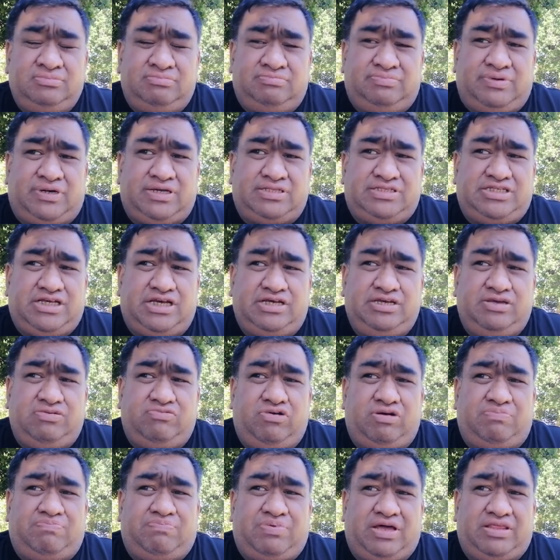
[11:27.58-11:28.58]
But I tell you
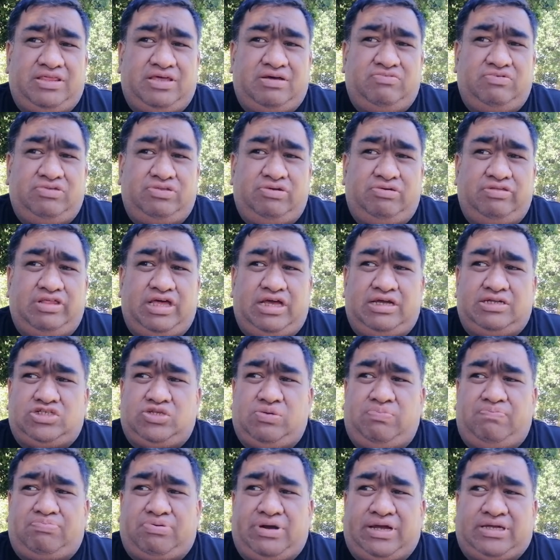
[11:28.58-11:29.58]
what, brother, with all that
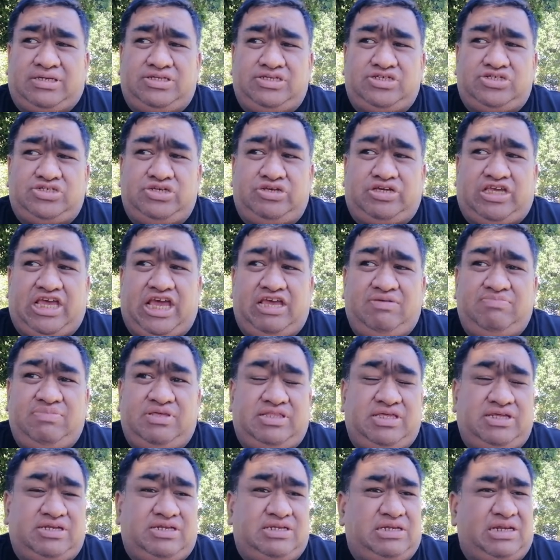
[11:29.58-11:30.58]
practice you gave me,
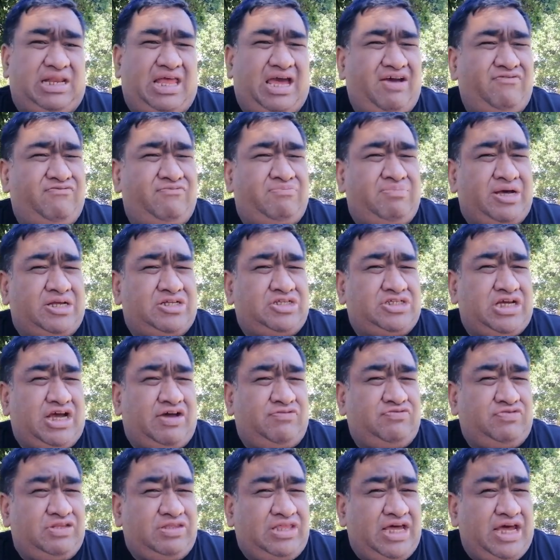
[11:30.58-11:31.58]
they didn't laugh much
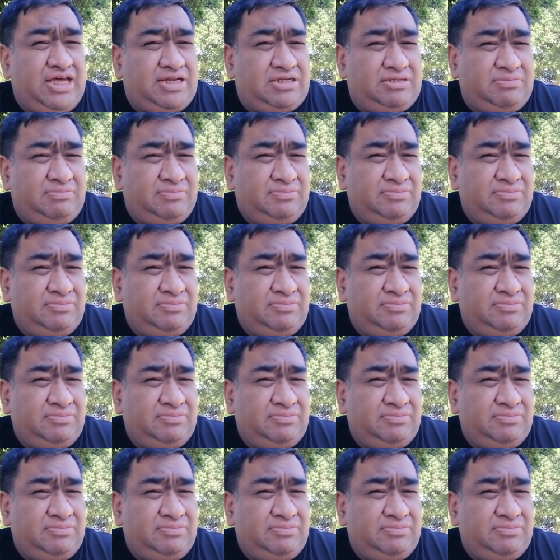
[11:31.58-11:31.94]
after that.